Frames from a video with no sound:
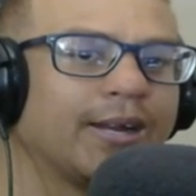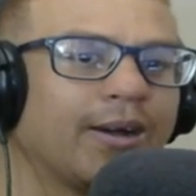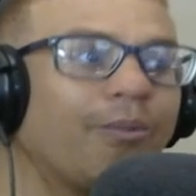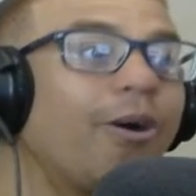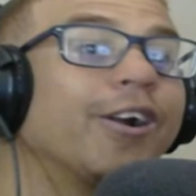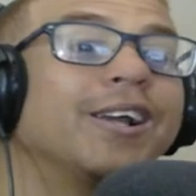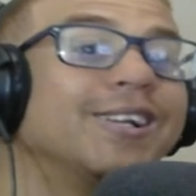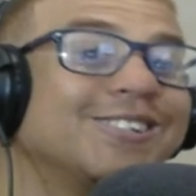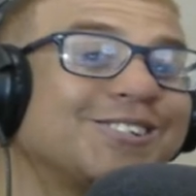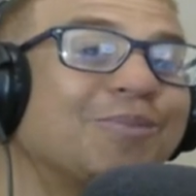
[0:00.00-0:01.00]
a warrior
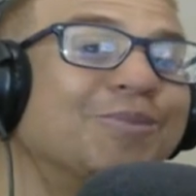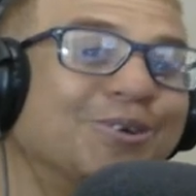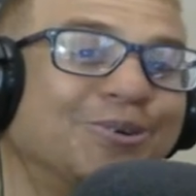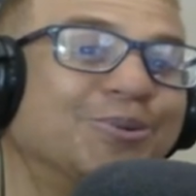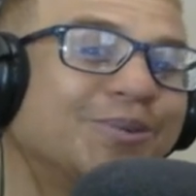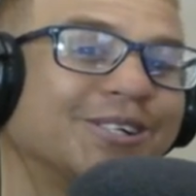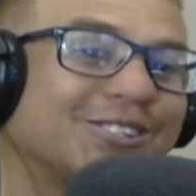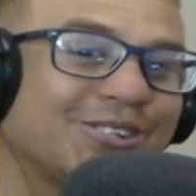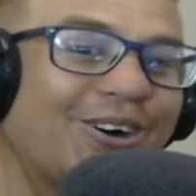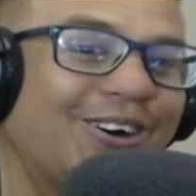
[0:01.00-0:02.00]
is someone who
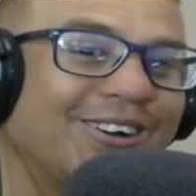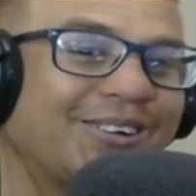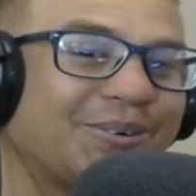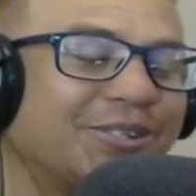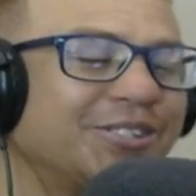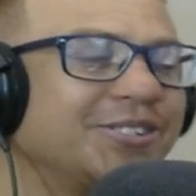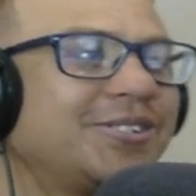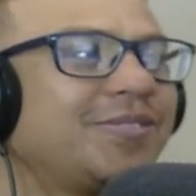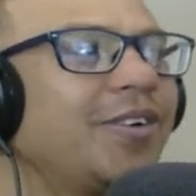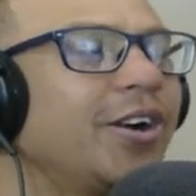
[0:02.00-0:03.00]
works hard, which
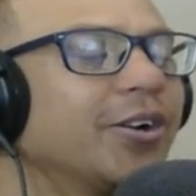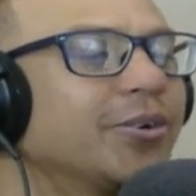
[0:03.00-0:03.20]
is very